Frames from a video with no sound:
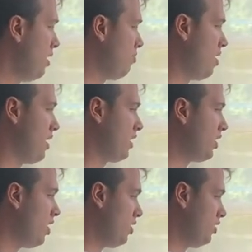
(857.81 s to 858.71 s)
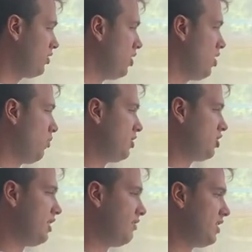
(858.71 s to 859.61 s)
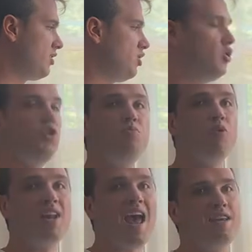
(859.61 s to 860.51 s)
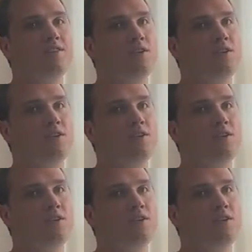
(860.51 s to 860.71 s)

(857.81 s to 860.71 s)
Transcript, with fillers: by cars, which gives us 2.8.